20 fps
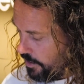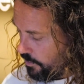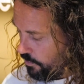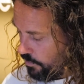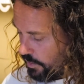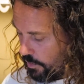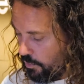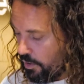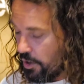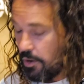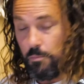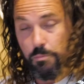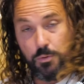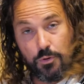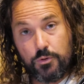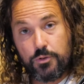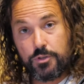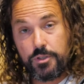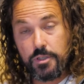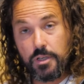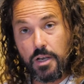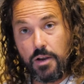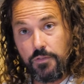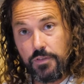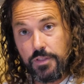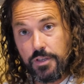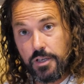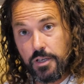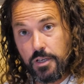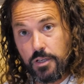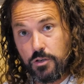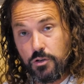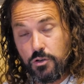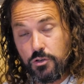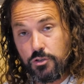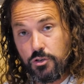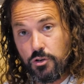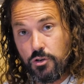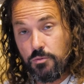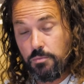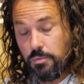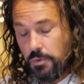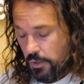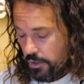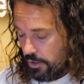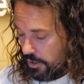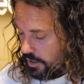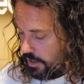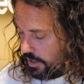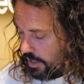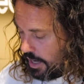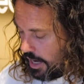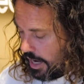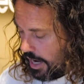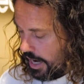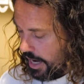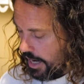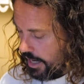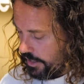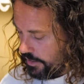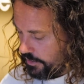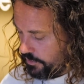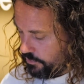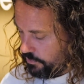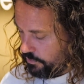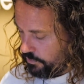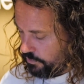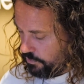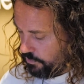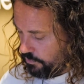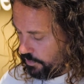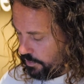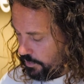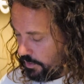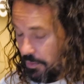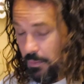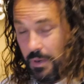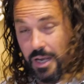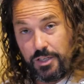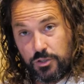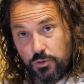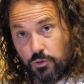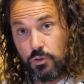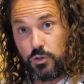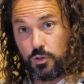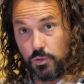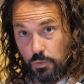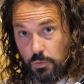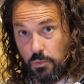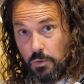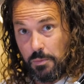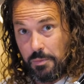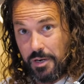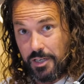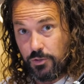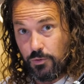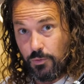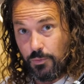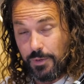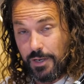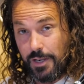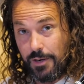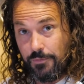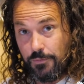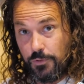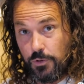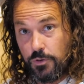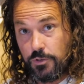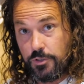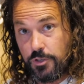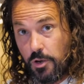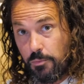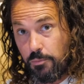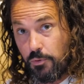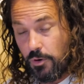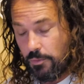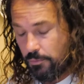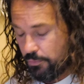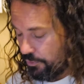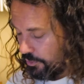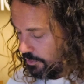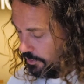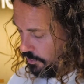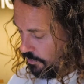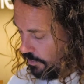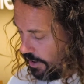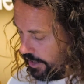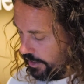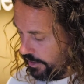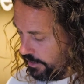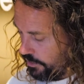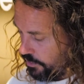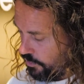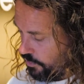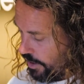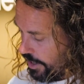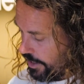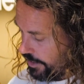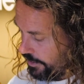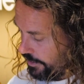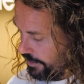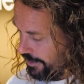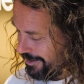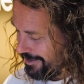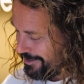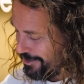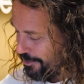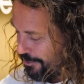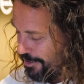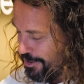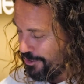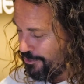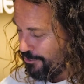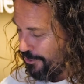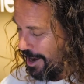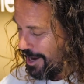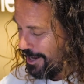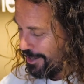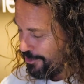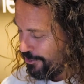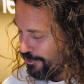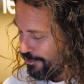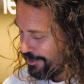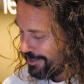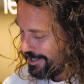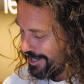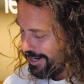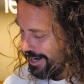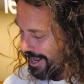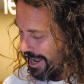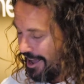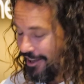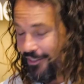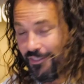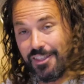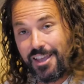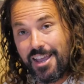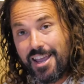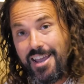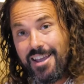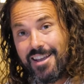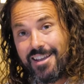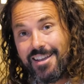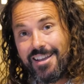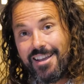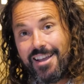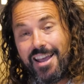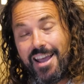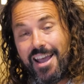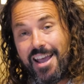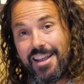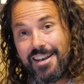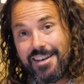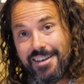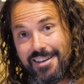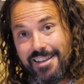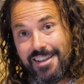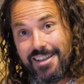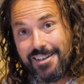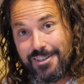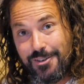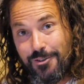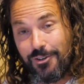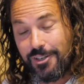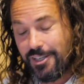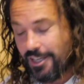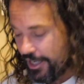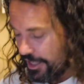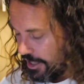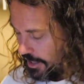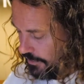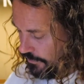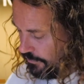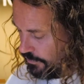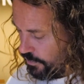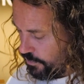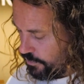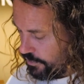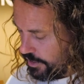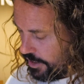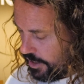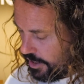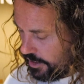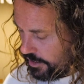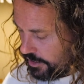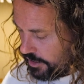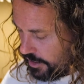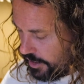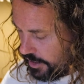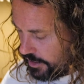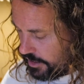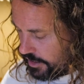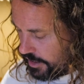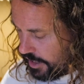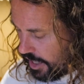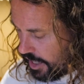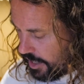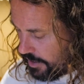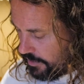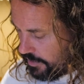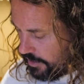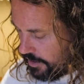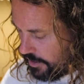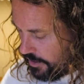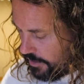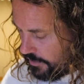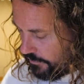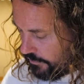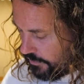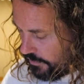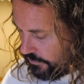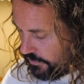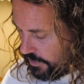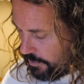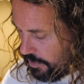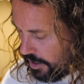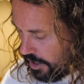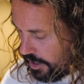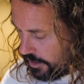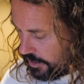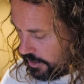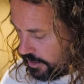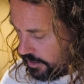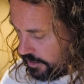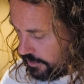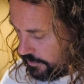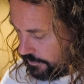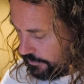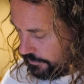we want to boost everything in YouTube, and we want to make sure, because we want to make sure we're getting views. No point putting great content out there and it not getting any views. So let's say $50